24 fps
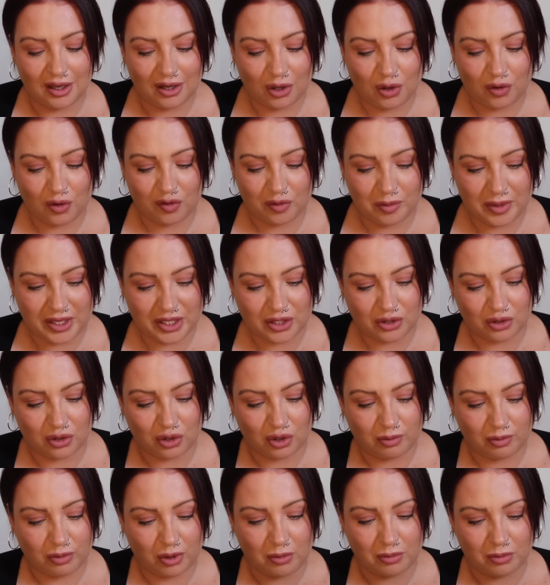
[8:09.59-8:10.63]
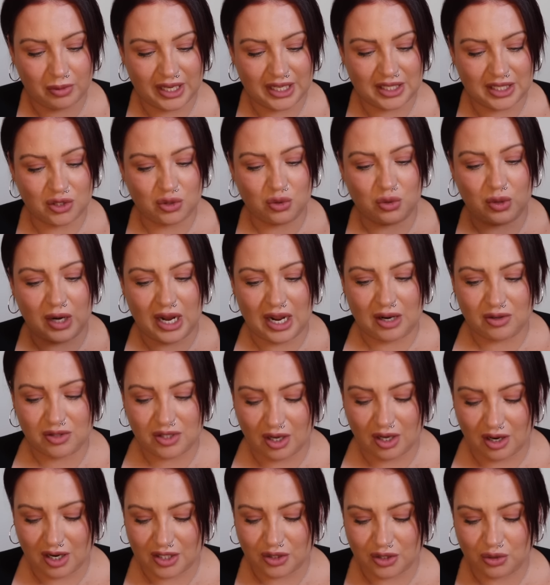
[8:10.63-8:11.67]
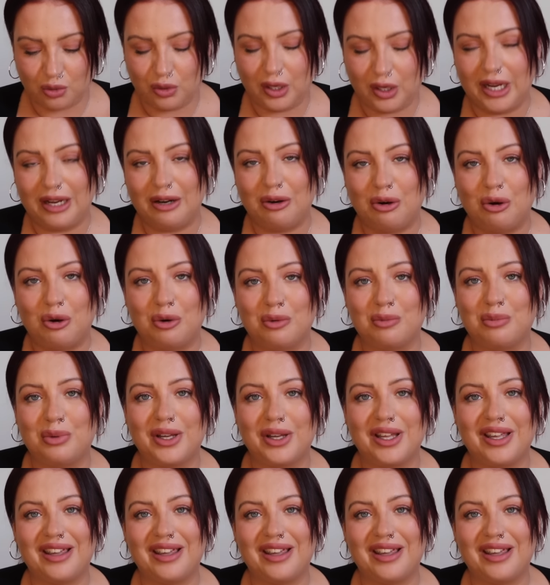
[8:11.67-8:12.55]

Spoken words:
Cover me door, pumpkins all outside, all lit up,